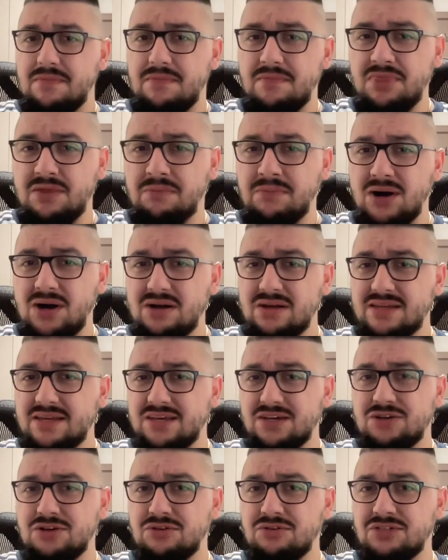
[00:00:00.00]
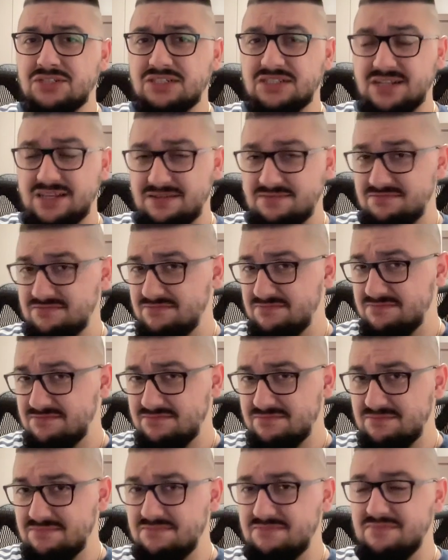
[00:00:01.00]
the market goes
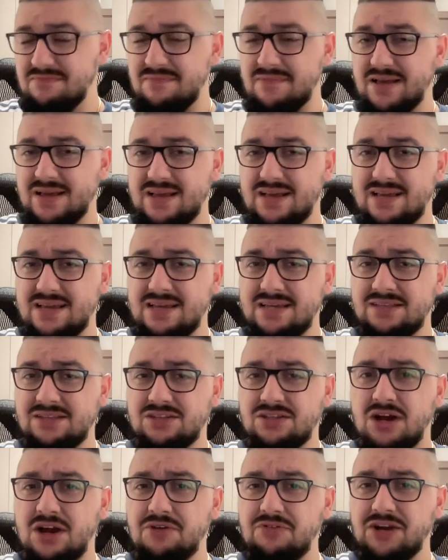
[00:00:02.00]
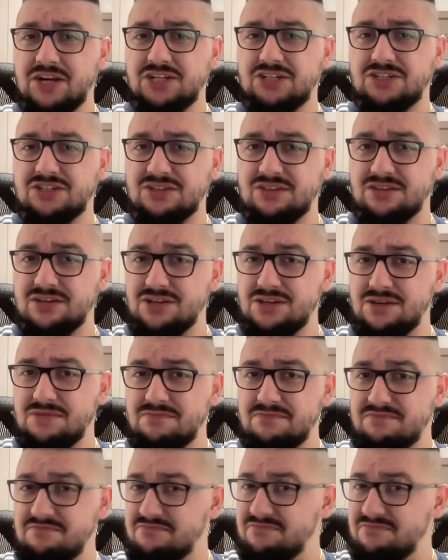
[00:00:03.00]
in a direction that